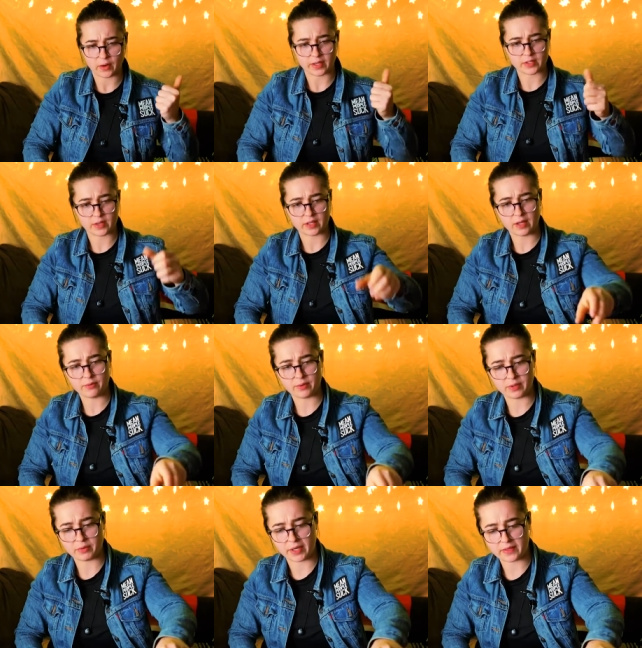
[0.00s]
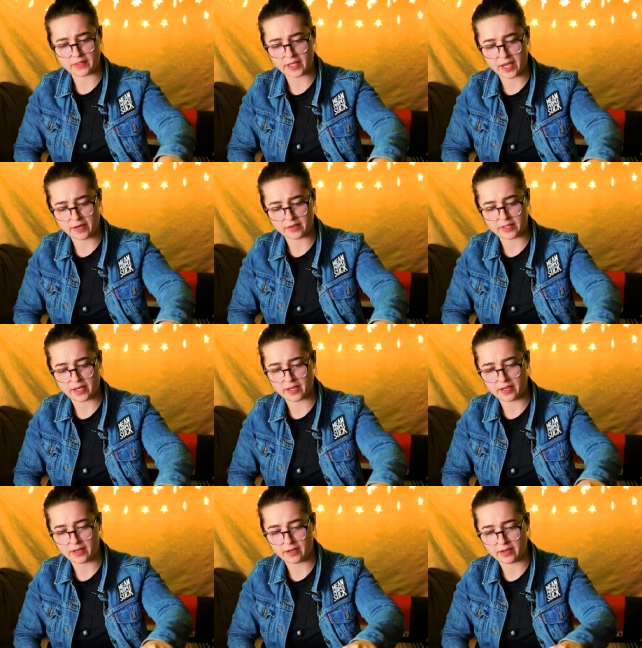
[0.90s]
so I love what we got, the tiger's eye
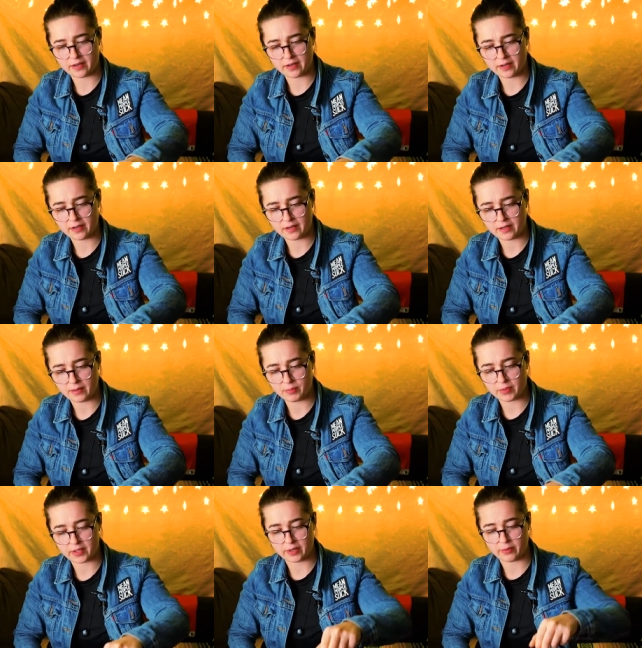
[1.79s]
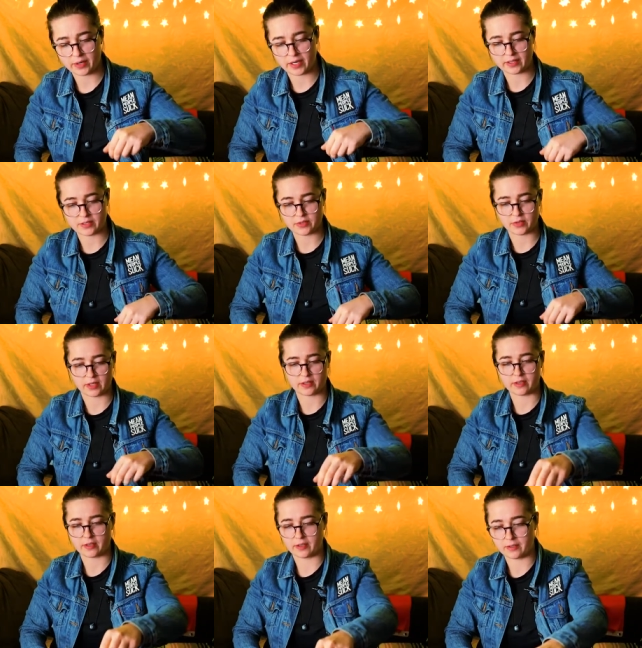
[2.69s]
here. I'll put that right on the
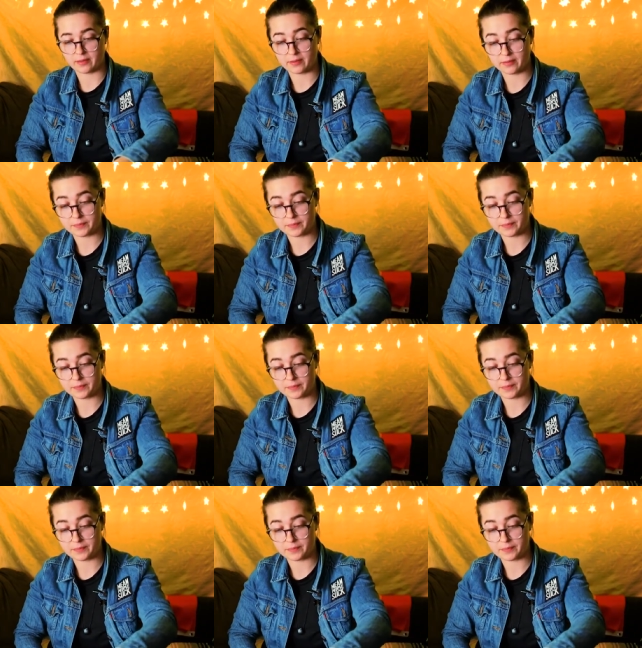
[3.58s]
Strength card.